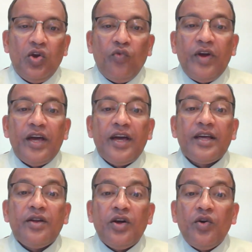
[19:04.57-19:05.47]

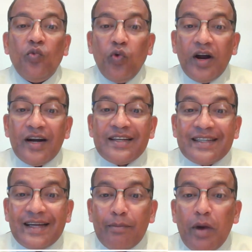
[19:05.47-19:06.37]
where words
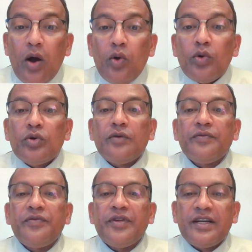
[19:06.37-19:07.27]
come out
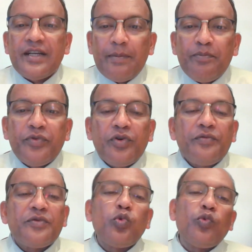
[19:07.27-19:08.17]
of the depth
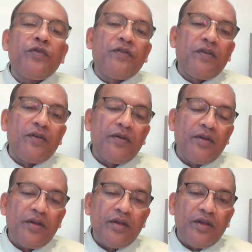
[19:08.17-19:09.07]
of truth,
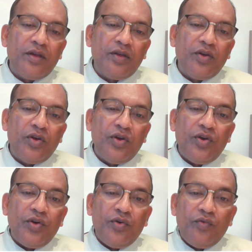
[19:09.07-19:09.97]

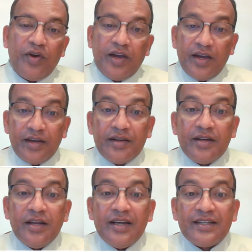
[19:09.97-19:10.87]
where
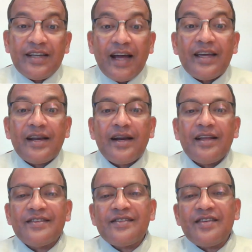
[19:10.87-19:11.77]

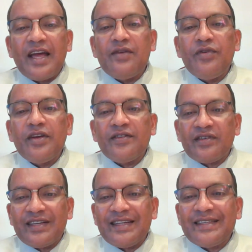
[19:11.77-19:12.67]
tireless striving
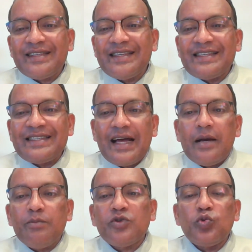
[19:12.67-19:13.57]
stretches its
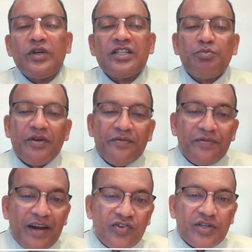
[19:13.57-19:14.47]
arms towards
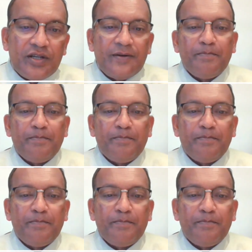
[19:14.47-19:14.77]
perfection,